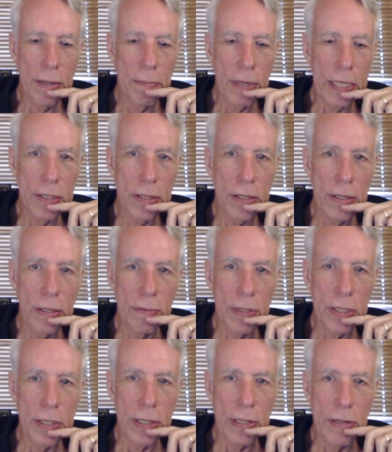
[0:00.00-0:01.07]
my turn
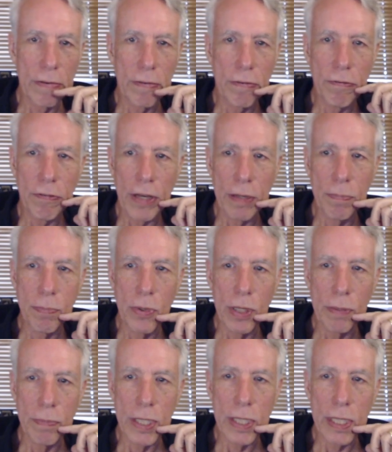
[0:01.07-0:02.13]
was a
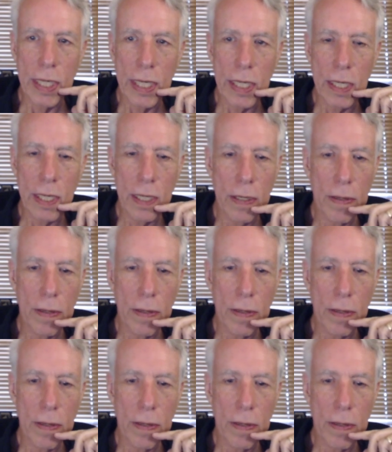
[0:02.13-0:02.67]
5-point mistake.